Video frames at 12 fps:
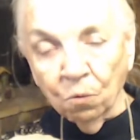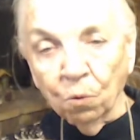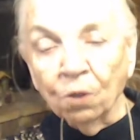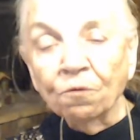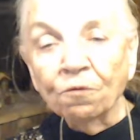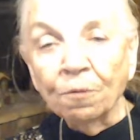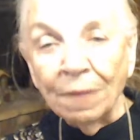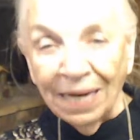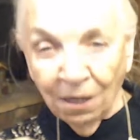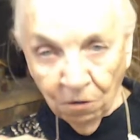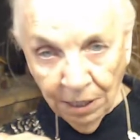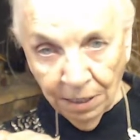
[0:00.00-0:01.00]
We're from
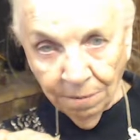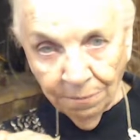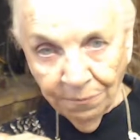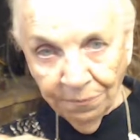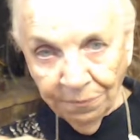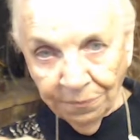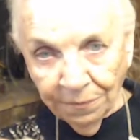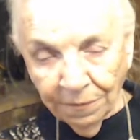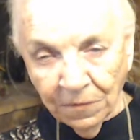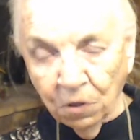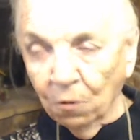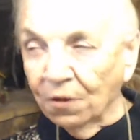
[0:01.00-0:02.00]
Haran.
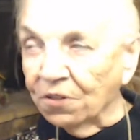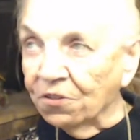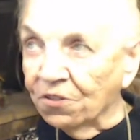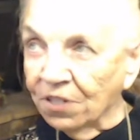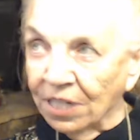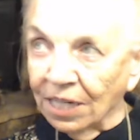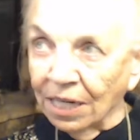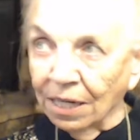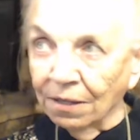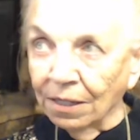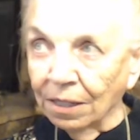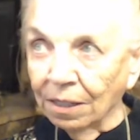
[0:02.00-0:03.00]
So the city
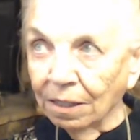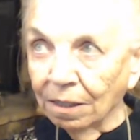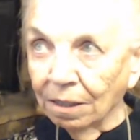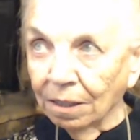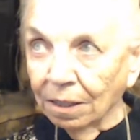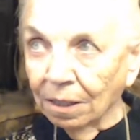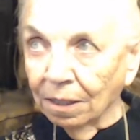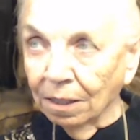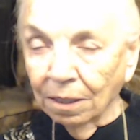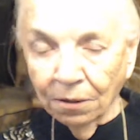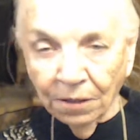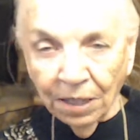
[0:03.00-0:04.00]
that
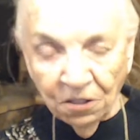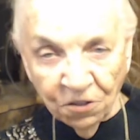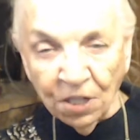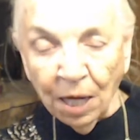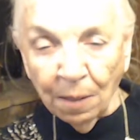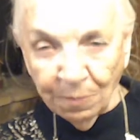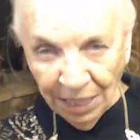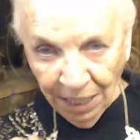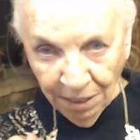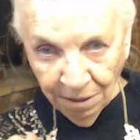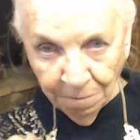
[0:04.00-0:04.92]
they stopped at,